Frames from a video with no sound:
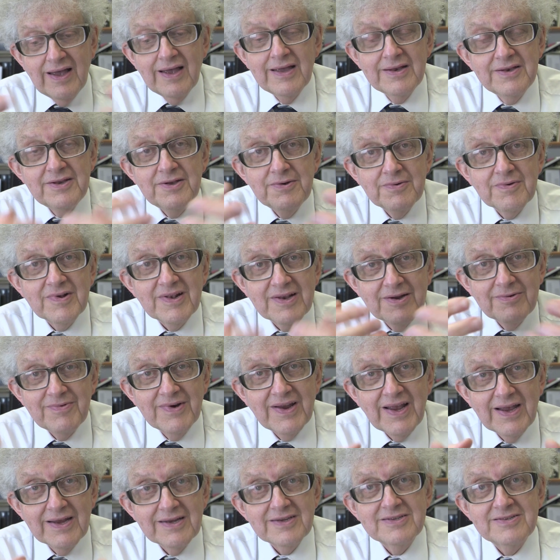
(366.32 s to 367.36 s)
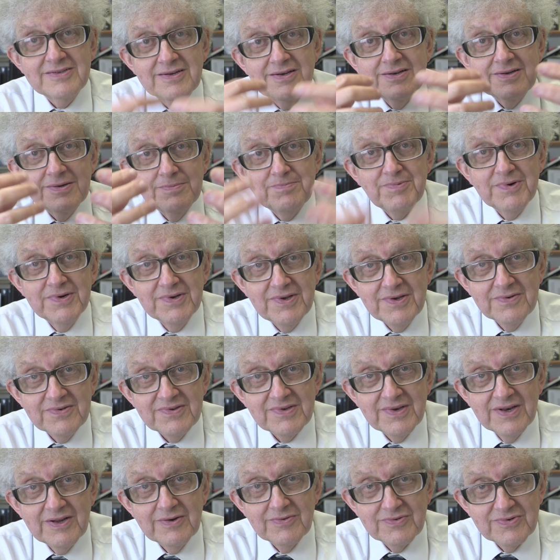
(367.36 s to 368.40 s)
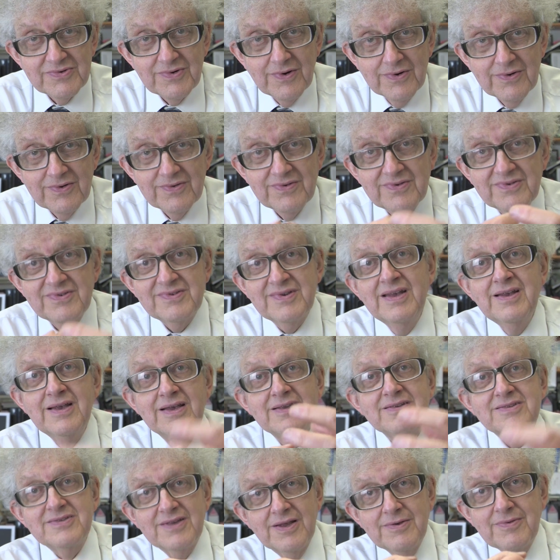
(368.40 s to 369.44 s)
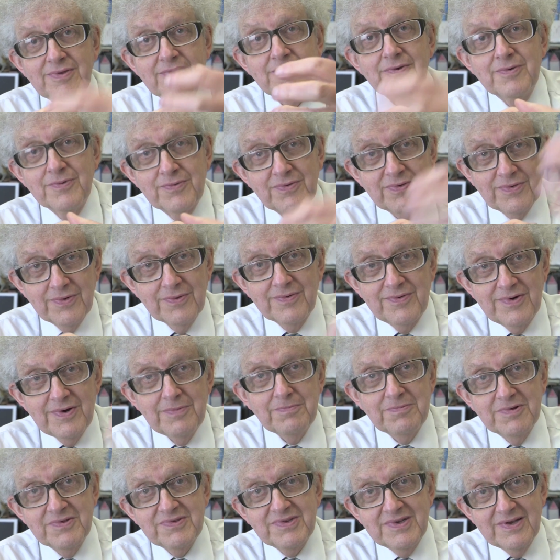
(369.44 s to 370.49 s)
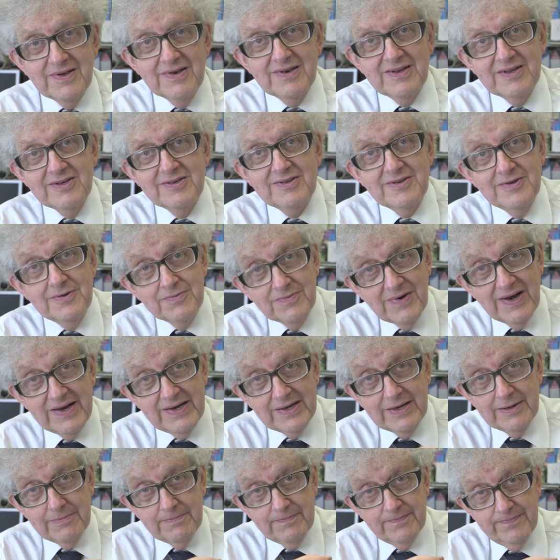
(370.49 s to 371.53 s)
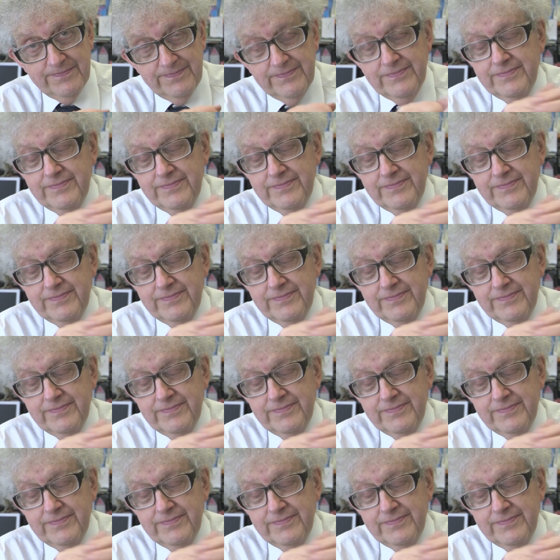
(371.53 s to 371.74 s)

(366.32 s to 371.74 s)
a nuclear reaction to produce neutrons so that your thorium will turn into uranium.